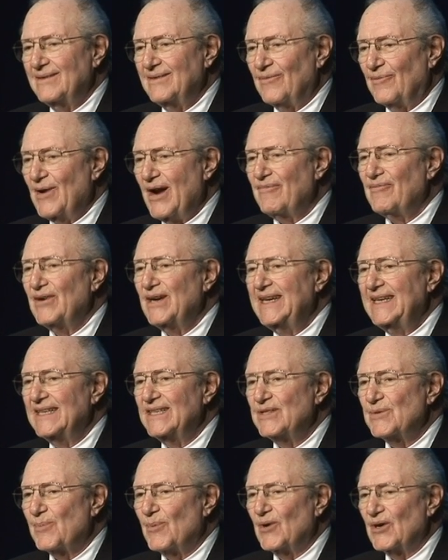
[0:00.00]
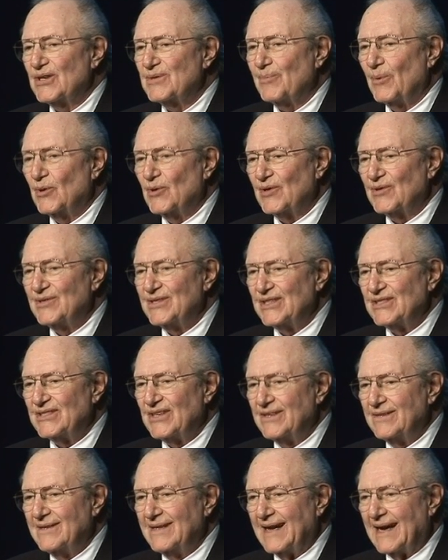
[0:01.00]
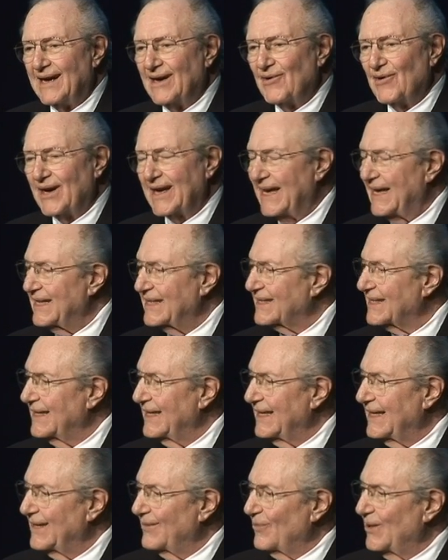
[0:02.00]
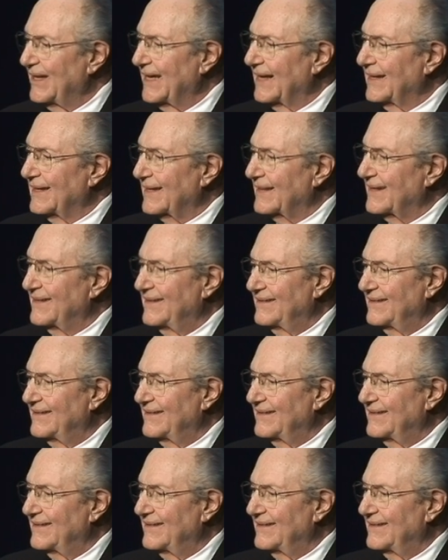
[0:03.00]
Reverend Dinsmore spoke to his congregation, and we got